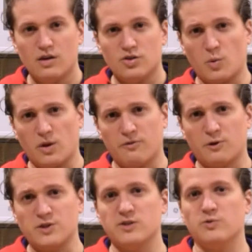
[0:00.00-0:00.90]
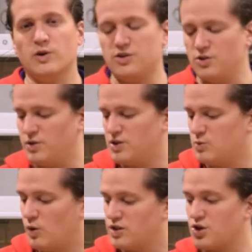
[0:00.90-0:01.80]
So one of the first things we want to do is
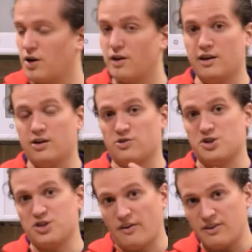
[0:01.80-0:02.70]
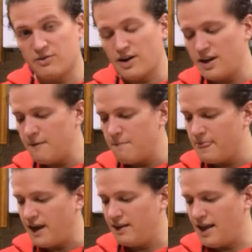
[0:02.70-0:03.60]
we want to start getting our stuffing ready
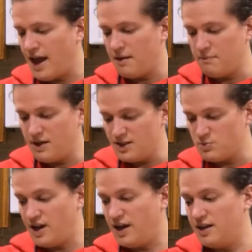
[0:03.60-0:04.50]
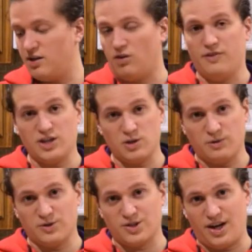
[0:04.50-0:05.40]
and that means we gotta get our
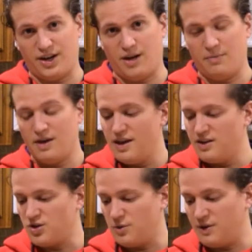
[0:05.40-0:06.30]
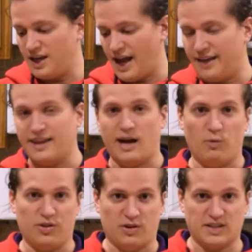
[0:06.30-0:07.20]
vegetables cut up so then we can add that
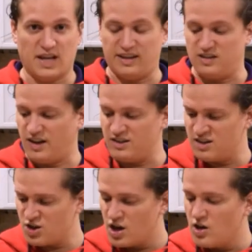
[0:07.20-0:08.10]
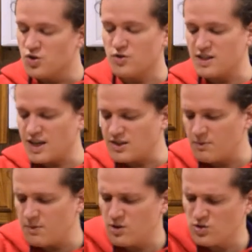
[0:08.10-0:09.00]
with our Italian sausage. So in this case, I'm
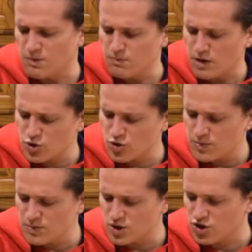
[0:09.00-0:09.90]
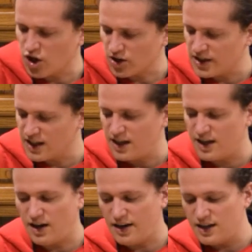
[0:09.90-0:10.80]
gonna be using mushrooms, garlic,
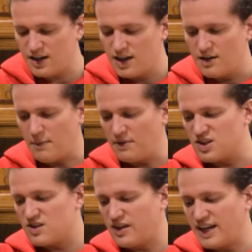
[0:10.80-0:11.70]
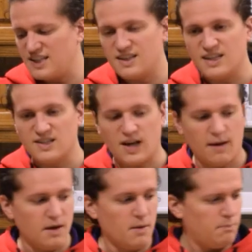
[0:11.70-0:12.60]
and onion. I'm gonna slice these up,